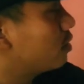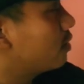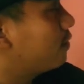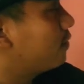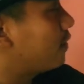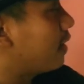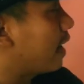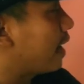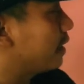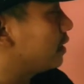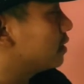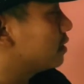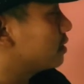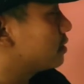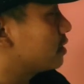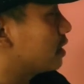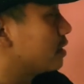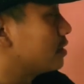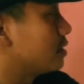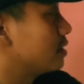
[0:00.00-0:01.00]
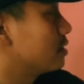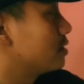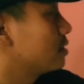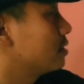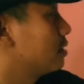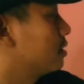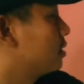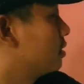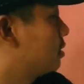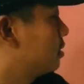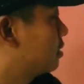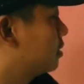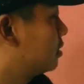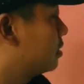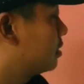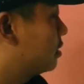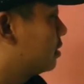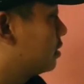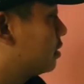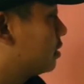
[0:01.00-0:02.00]
of either charges,
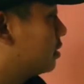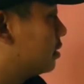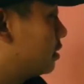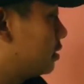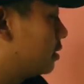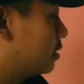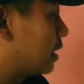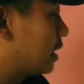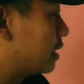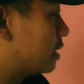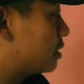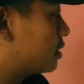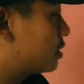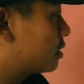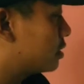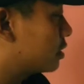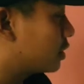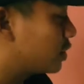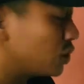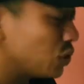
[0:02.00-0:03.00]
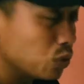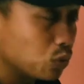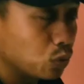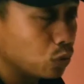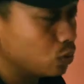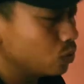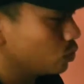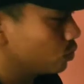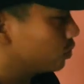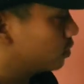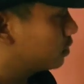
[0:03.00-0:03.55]
that is q,